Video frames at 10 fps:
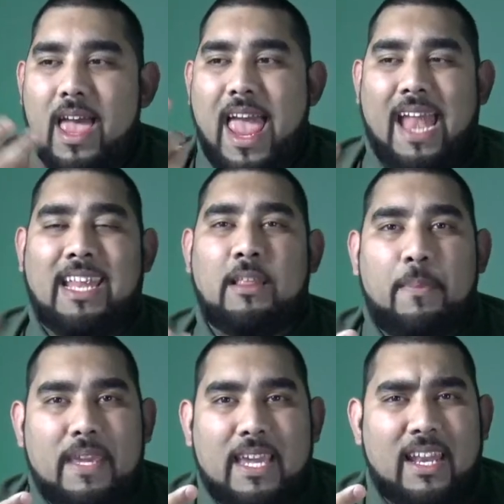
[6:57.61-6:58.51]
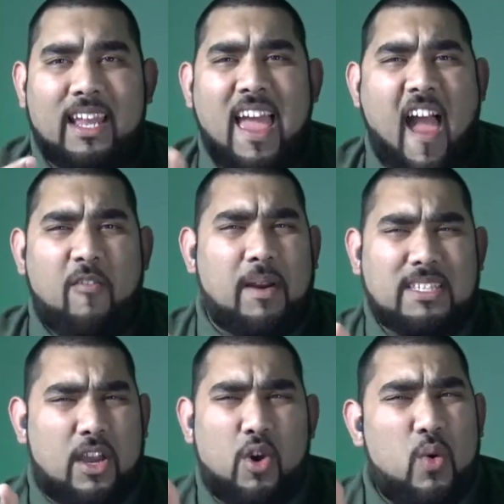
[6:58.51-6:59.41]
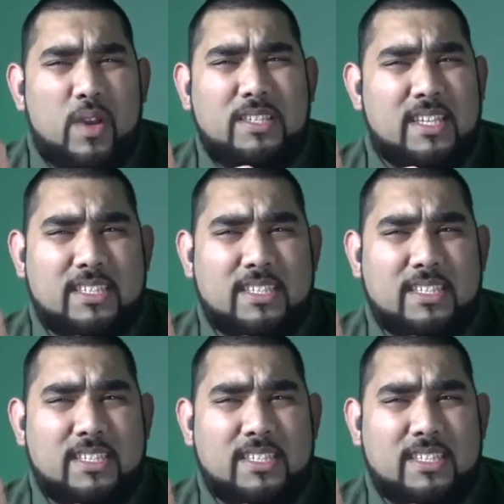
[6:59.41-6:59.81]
And in the beginning, everybody's like, who is this